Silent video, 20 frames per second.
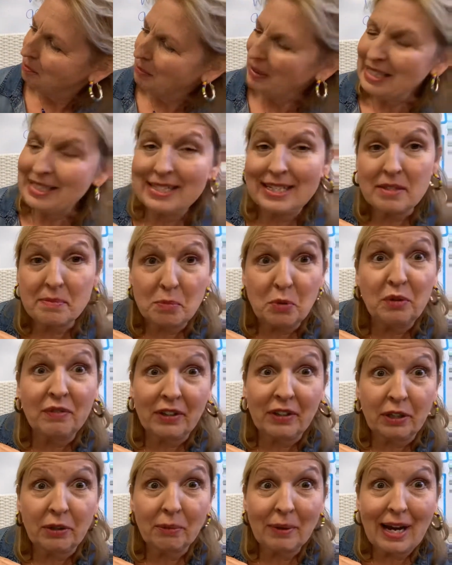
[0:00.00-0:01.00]
means he's
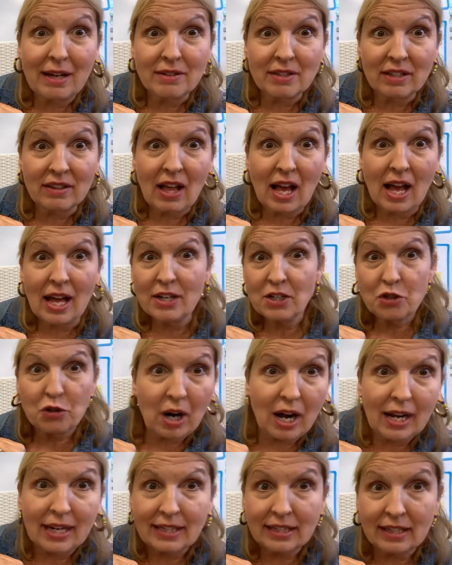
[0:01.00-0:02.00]
moving around a lot
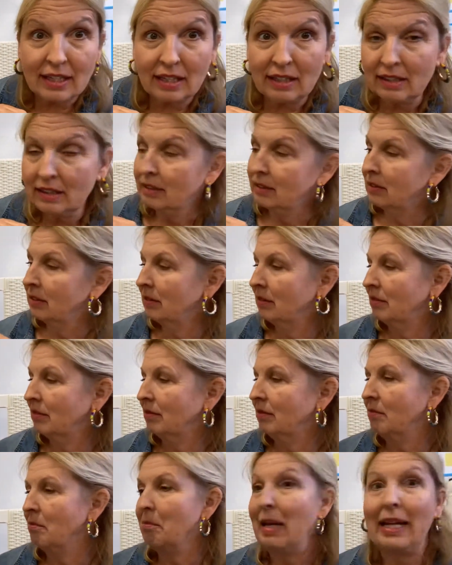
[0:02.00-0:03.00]
trying to
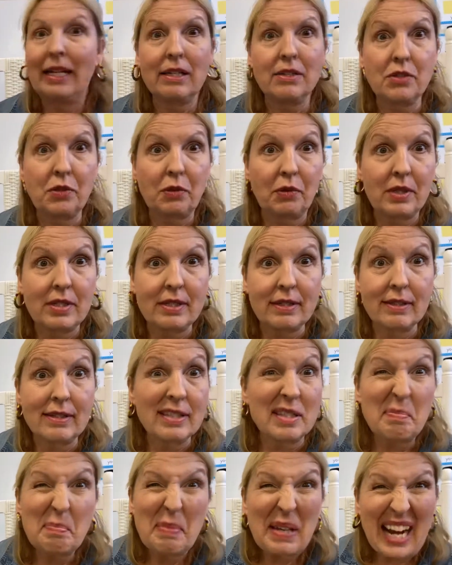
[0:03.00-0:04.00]
make his
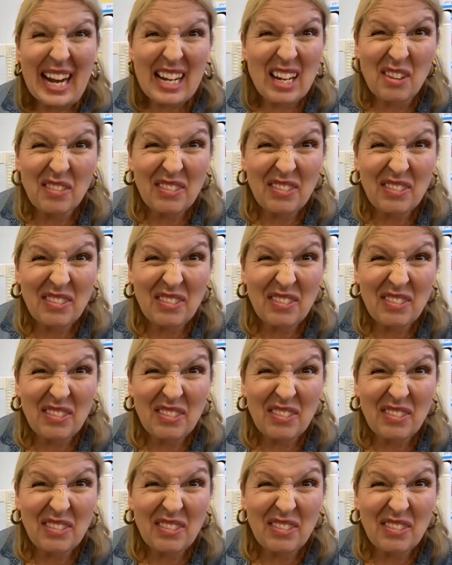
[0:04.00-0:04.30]
chrysalis, but I